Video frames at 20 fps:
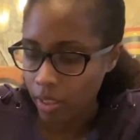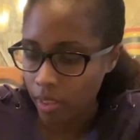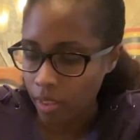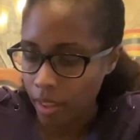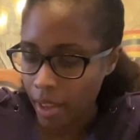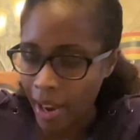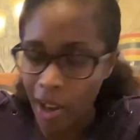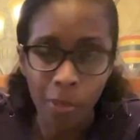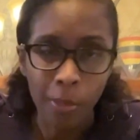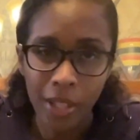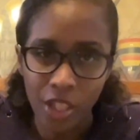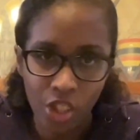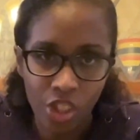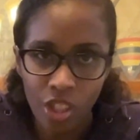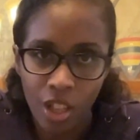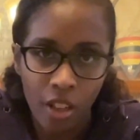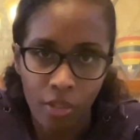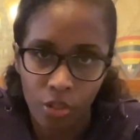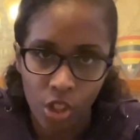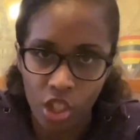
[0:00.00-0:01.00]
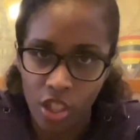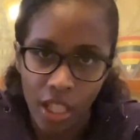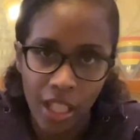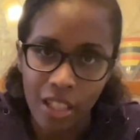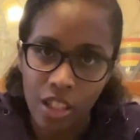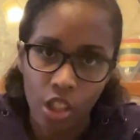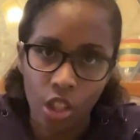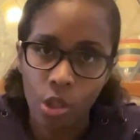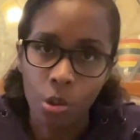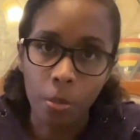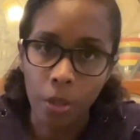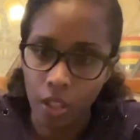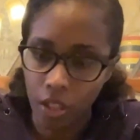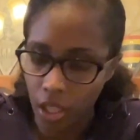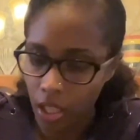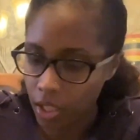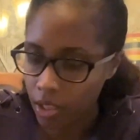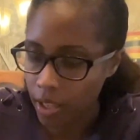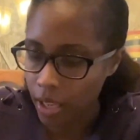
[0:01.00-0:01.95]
how much stuff just gets accumulated.